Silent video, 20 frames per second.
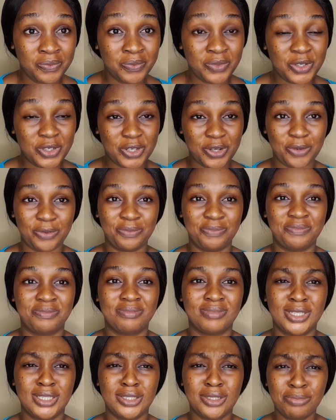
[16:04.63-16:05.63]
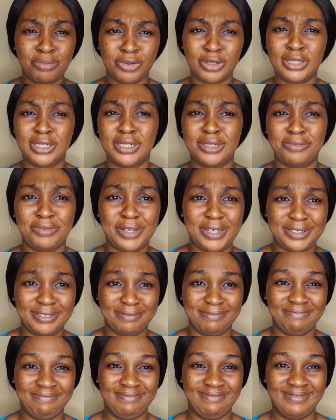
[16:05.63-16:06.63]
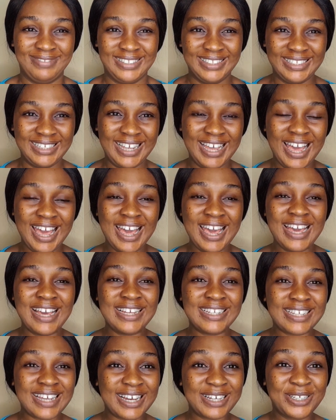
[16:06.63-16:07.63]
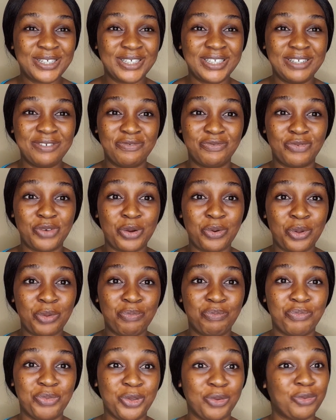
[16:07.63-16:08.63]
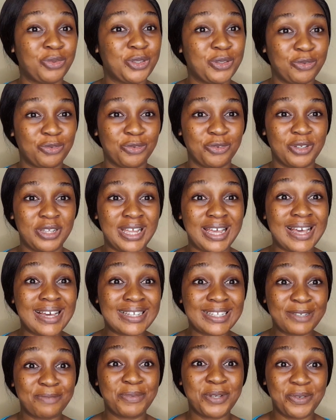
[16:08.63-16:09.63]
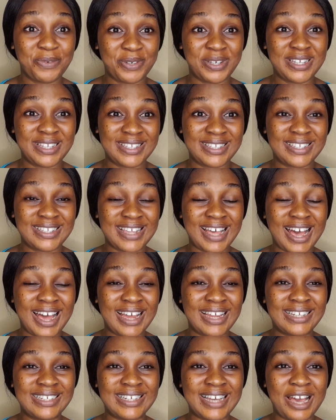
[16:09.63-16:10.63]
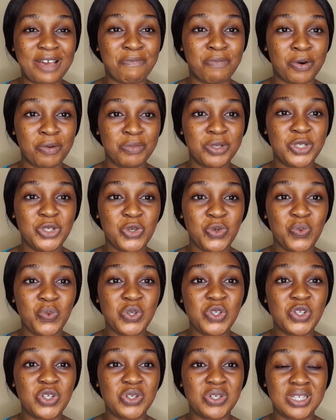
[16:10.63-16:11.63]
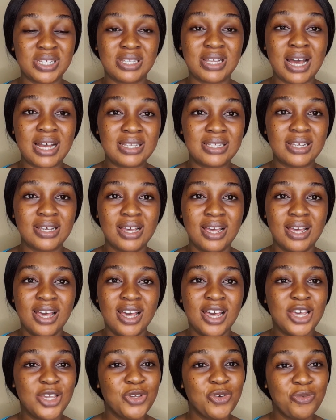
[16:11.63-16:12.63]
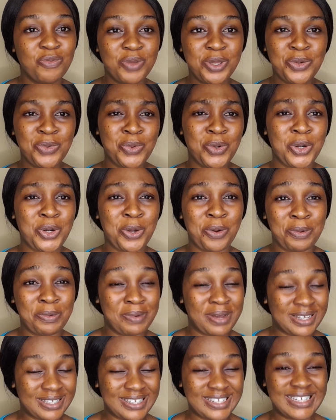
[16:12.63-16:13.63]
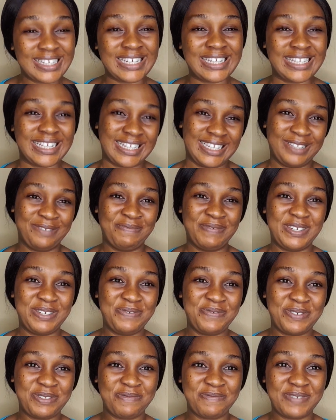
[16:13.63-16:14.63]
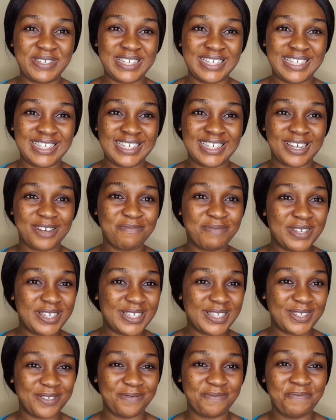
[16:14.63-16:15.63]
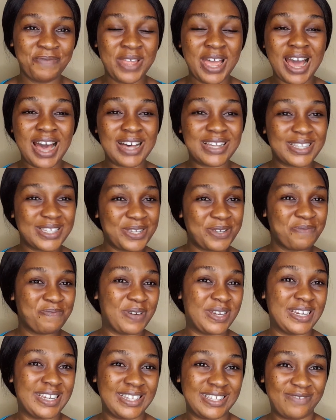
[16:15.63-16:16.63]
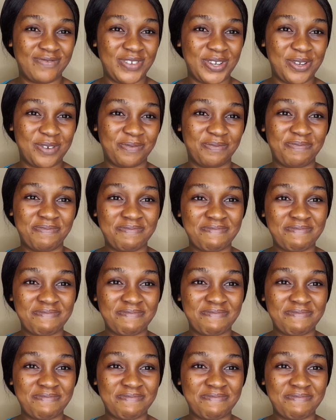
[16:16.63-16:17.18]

So stop running away. It's actually very beautiful experience. And I promise you, once you start, you'll be the one coming back to share testimony with me. God bless you. I'll see you in my next video.